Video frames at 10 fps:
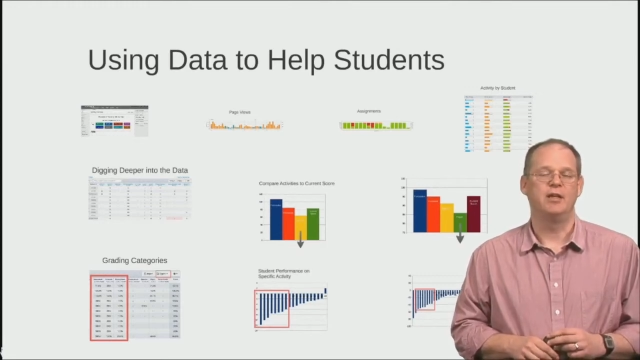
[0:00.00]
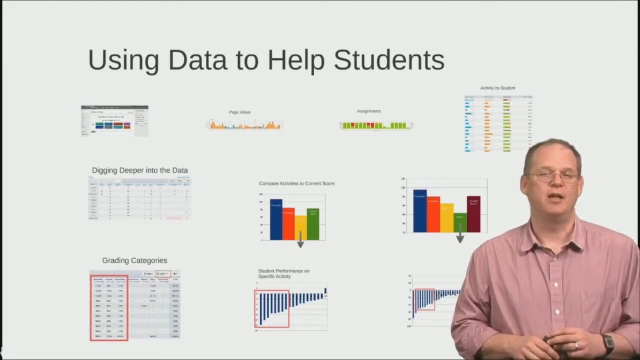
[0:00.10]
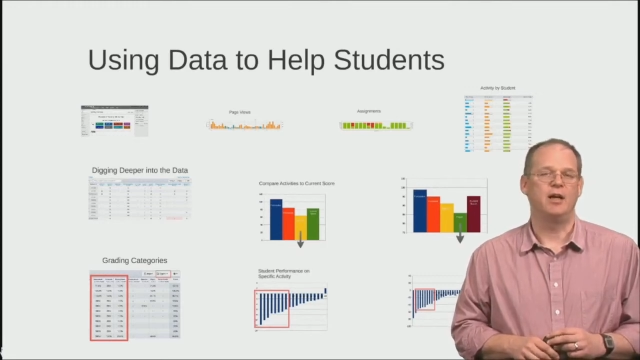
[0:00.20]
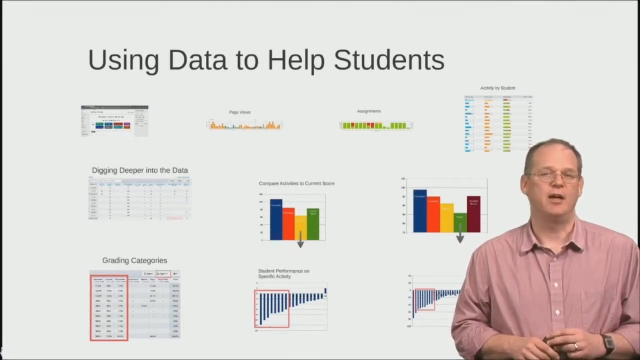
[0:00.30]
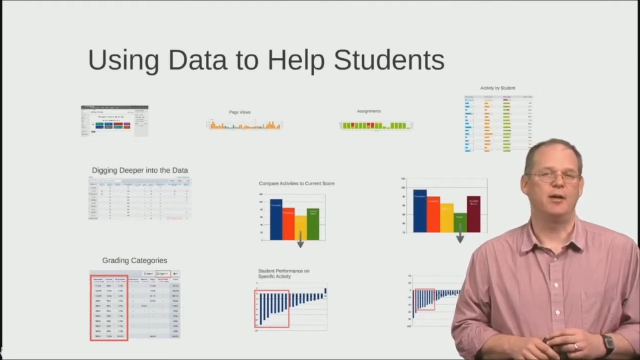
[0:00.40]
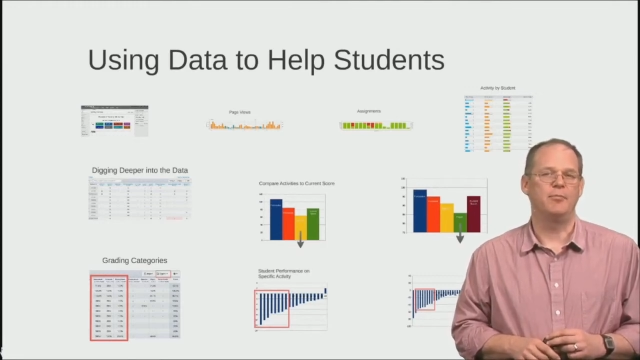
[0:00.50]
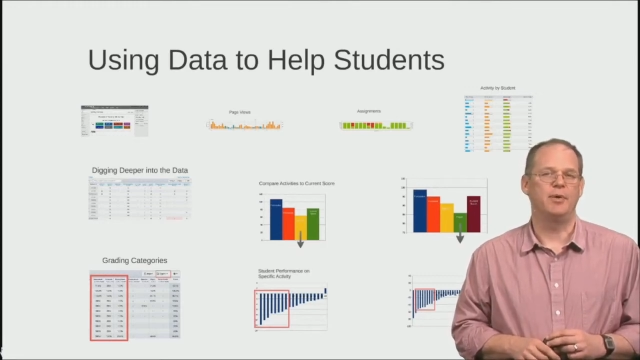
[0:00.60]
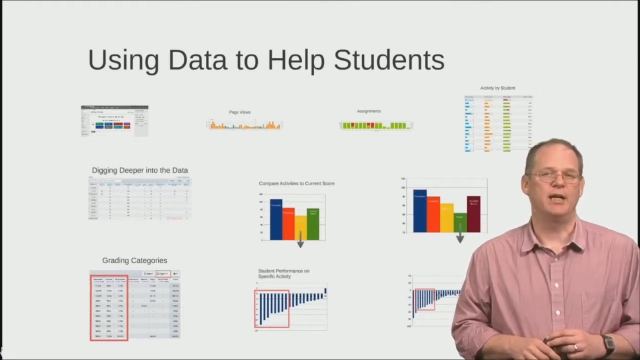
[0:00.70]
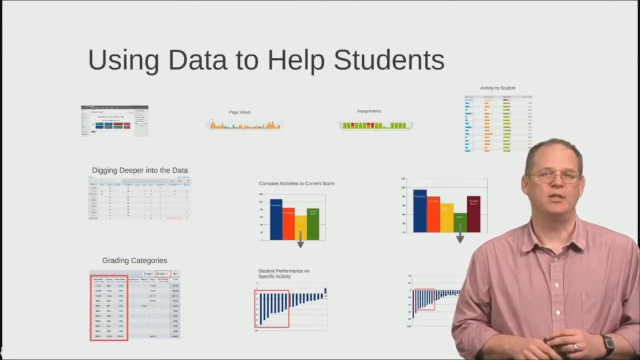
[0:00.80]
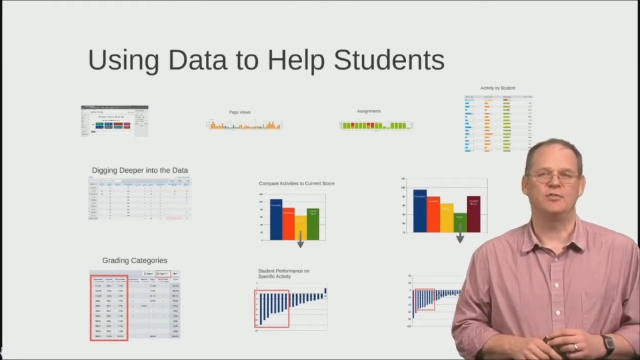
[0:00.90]

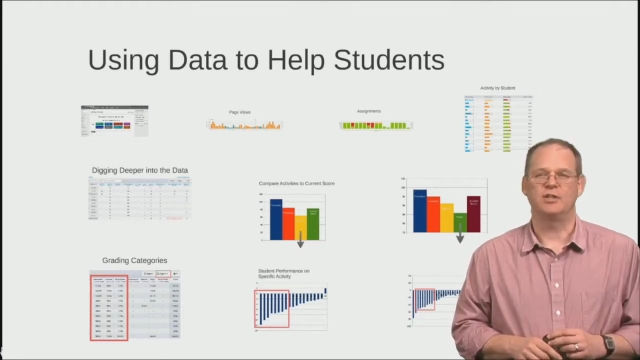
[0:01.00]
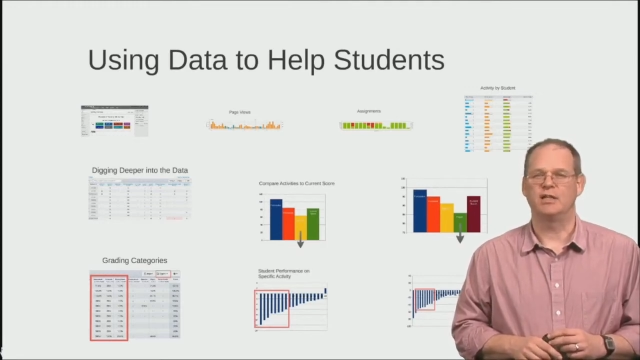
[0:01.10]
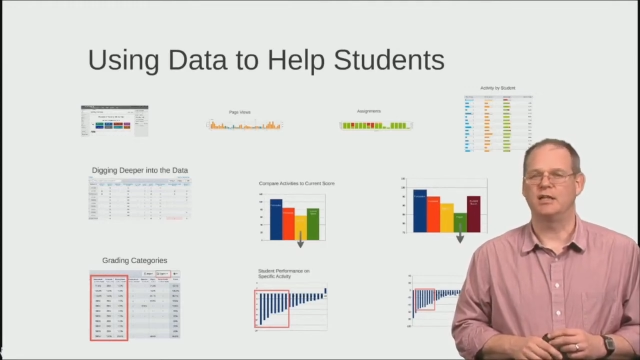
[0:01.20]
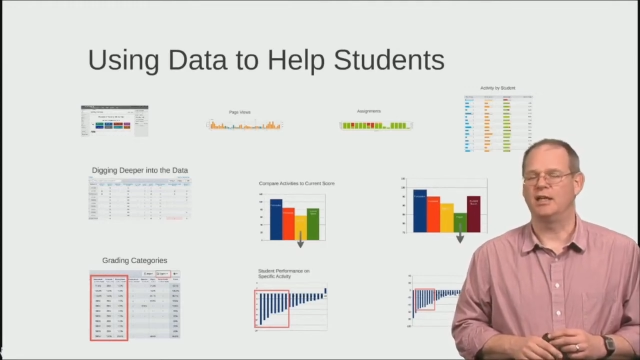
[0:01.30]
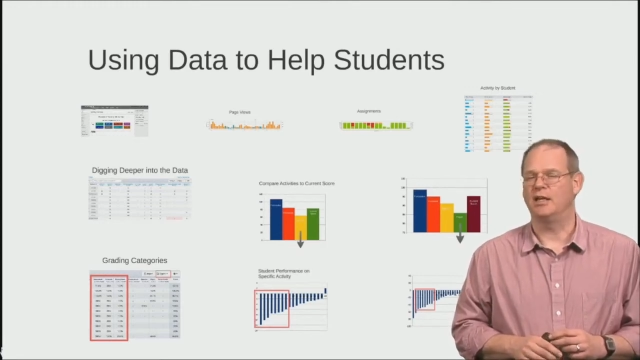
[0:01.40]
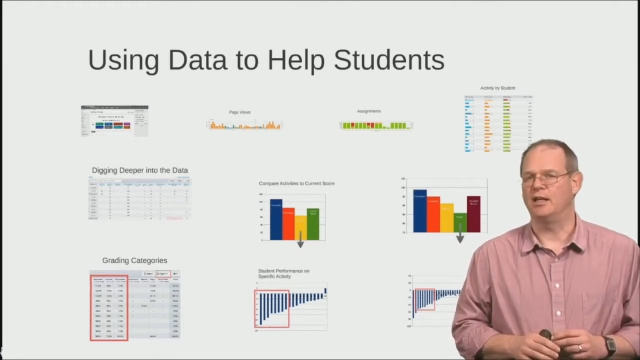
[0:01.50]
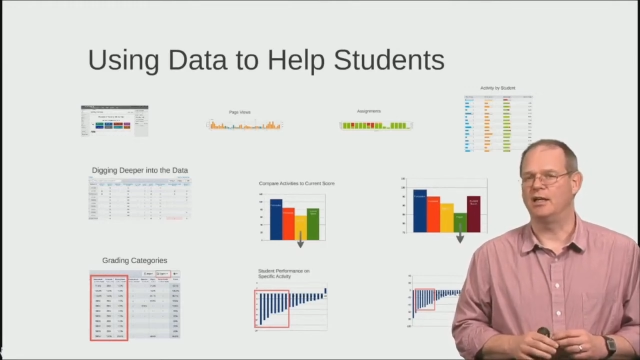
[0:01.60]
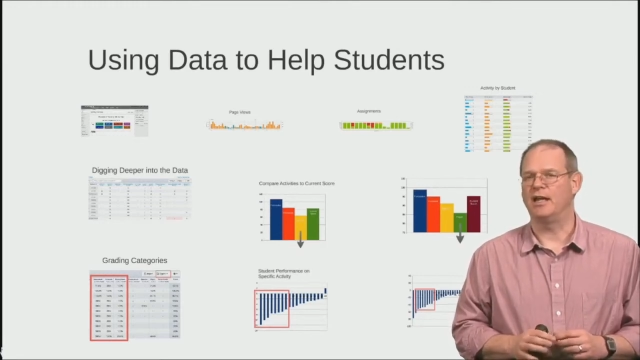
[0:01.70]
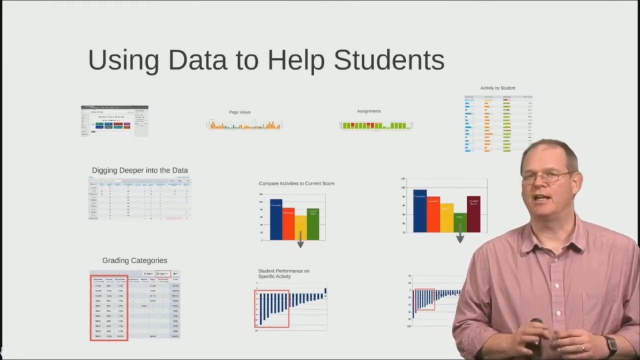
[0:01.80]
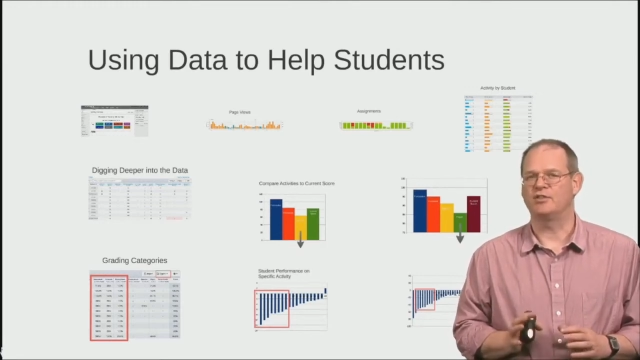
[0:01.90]
by using
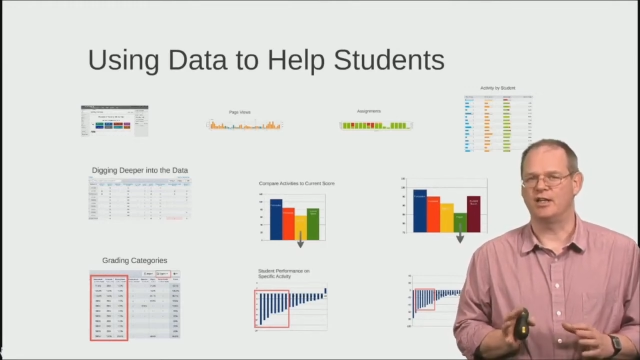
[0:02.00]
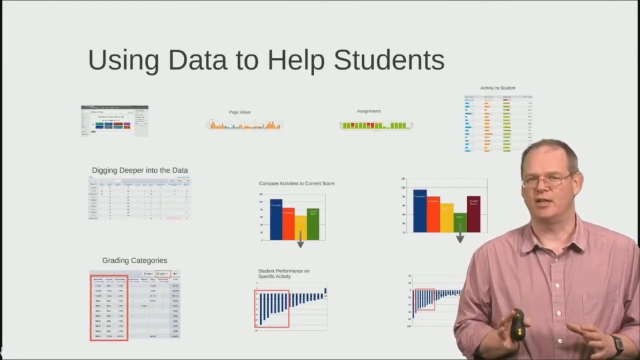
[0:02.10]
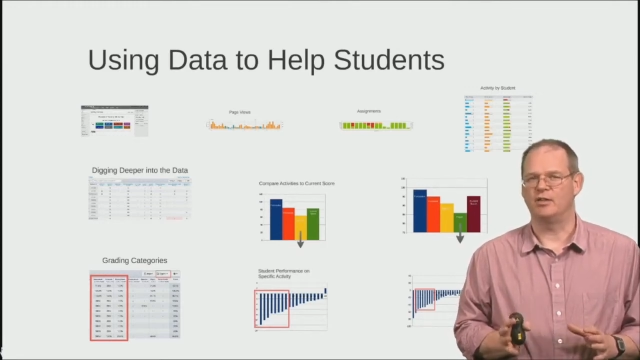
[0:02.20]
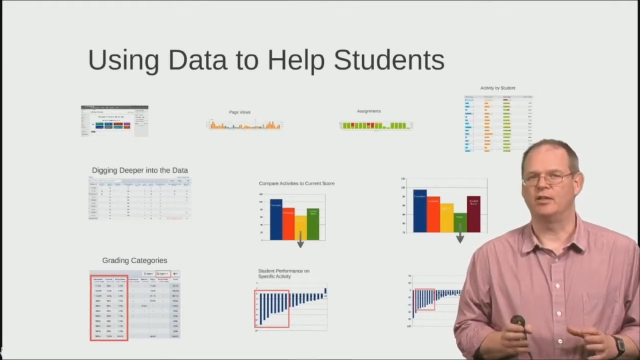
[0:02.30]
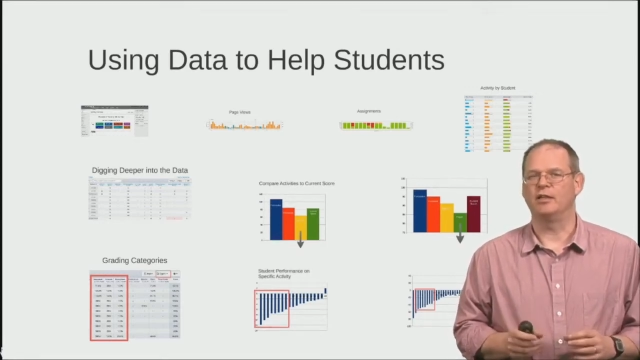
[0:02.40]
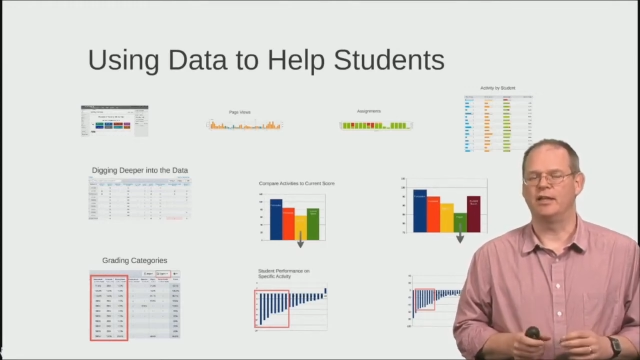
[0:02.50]
Excel